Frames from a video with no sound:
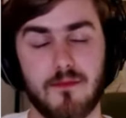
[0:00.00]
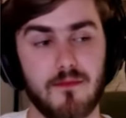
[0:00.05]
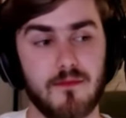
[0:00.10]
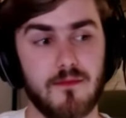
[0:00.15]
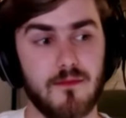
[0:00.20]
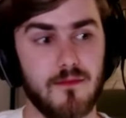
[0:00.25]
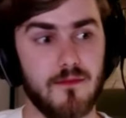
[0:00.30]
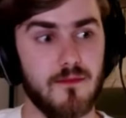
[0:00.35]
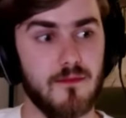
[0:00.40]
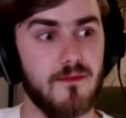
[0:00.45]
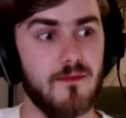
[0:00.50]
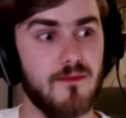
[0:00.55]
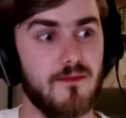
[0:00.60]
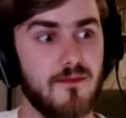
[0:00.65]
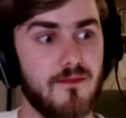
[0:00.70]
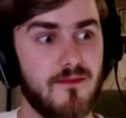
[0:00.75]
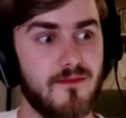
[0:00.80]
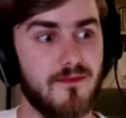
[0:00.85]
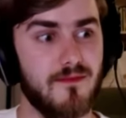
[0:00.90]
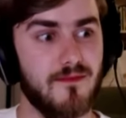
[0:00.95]

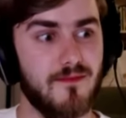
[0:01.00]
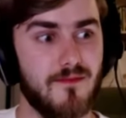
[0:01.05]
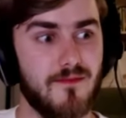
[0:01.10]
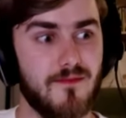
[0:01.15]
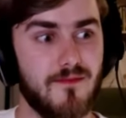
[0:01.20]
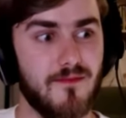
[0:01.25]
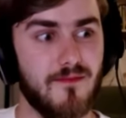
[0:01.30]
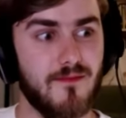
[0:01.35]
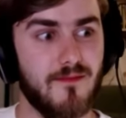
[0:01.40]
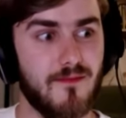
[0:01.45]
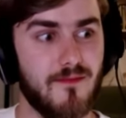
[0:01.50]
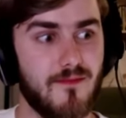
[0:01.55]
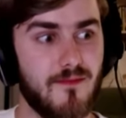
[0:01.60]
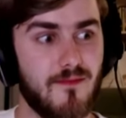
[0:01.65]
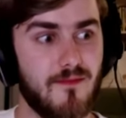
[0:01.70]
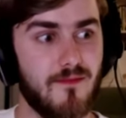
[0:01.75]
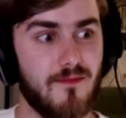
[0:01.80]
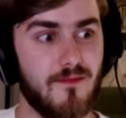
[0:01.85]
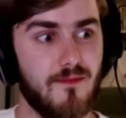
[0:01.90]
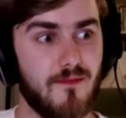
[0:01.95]

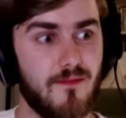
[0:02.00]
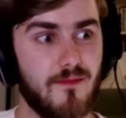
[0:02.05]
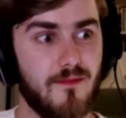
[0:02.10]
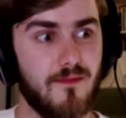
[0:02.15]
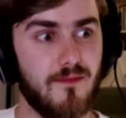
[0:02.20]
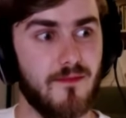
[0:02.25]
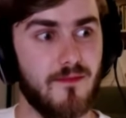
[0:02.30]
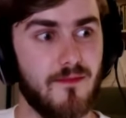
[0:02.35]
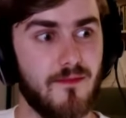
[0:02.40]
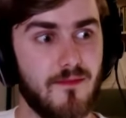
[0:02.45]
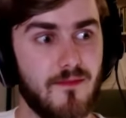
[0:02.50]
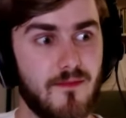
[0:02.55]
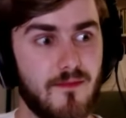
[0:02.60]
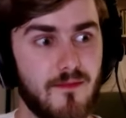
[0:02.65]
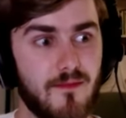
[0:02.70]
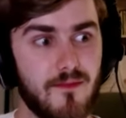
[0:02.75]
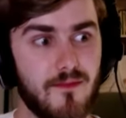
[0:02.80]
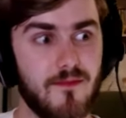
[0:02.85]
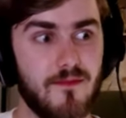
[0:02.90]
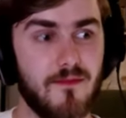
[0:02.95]
The person shown says nothing.